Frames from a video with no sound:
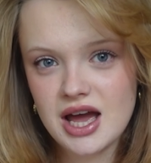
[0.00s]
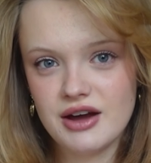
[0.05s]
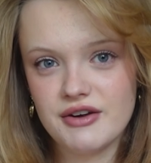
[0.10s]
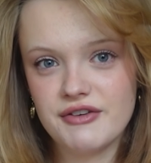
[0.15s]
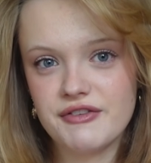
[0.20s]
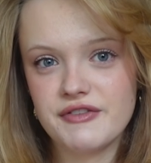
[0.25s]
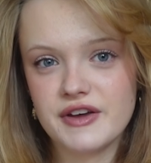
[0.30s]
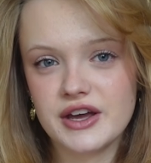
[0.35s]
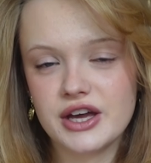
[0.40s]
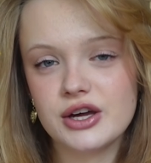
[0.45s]
a
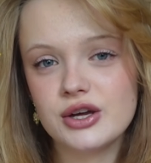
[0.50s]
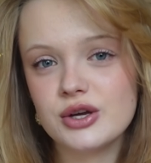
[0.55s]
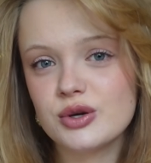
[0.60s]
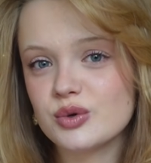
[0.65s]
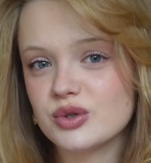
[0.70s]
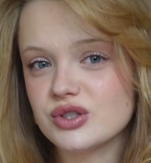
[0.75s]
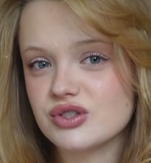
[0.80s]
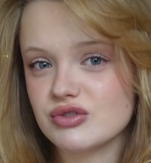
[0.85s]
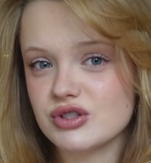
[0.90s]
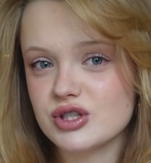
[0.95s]
figure
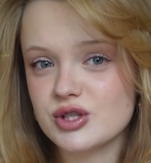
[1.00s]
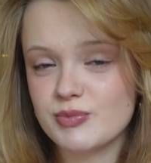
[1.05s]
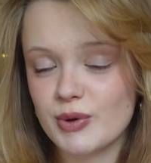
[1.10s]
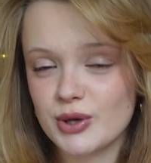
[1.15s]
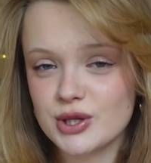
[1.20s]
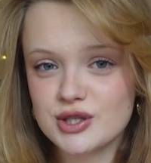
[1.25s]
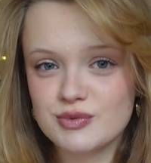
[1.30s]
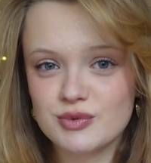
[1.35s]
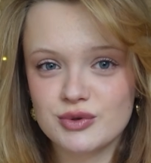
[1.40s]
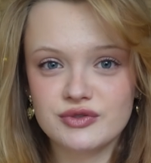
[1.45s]
who was
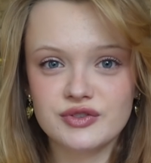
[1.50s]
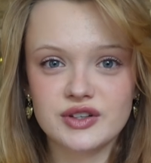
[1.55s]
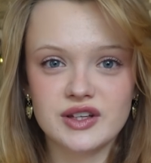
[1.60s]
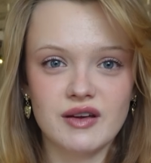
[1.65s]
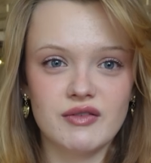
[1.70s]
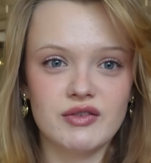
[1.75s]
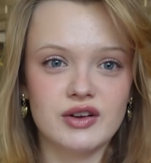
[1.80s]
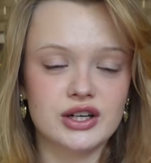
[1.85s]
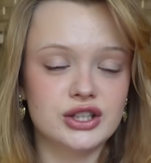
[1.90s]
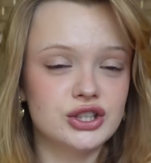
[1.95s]
responsible for
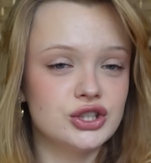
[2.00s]
giving